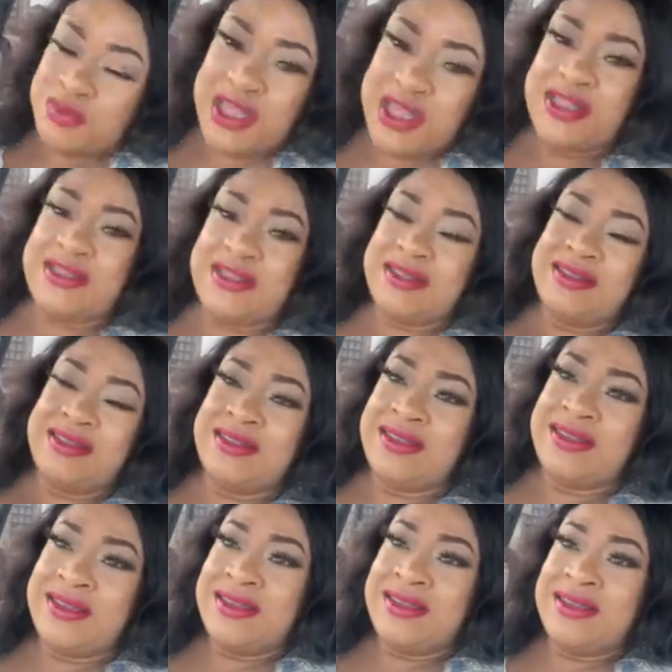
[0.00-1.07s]
me.
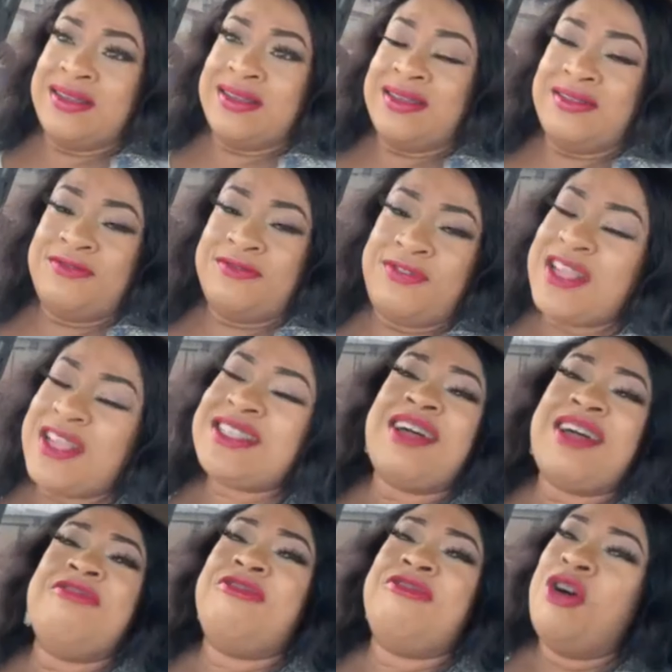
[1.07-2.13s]
First
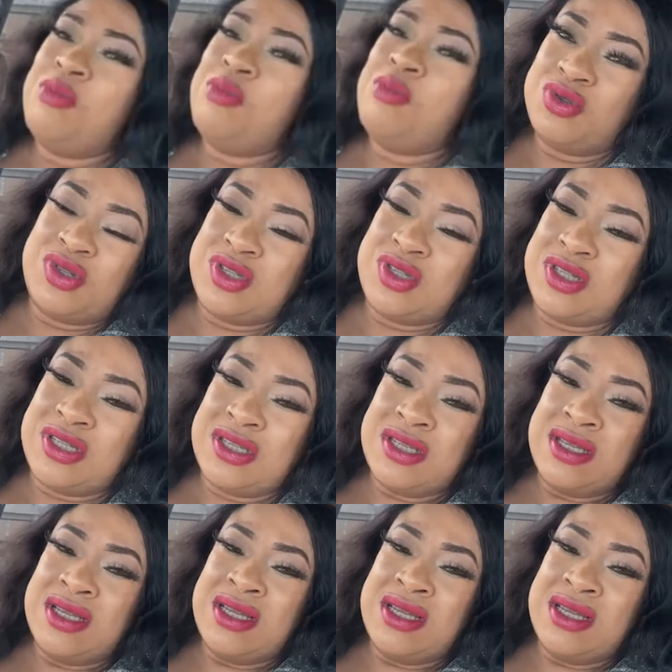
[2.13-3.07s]
and foremost,